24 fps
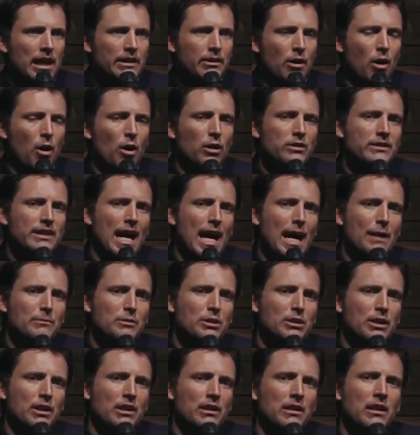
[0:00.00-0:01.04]
and the whole time,
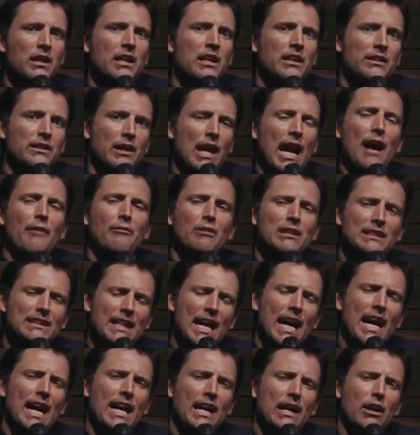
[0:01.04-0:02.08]
she, the, every
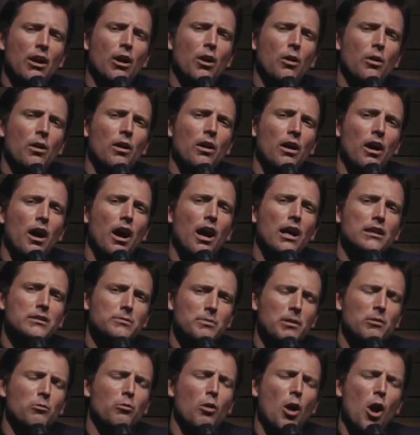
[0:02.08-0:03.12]
day, her
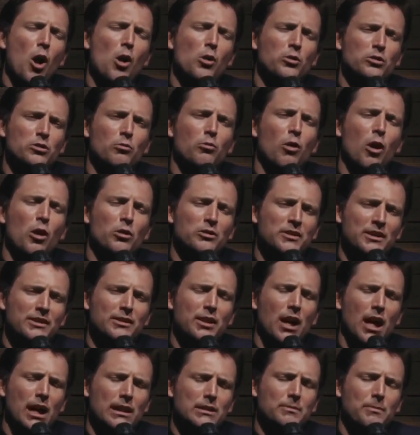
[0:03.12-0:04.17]
husband, Rose,
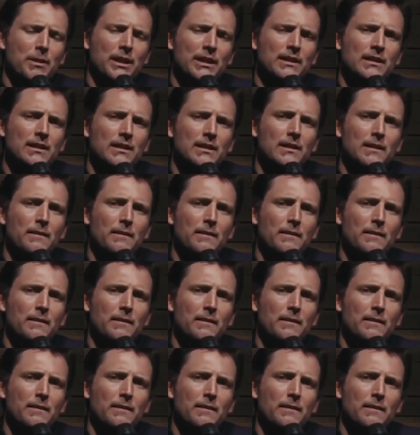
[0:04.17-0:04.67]
Rose's husband,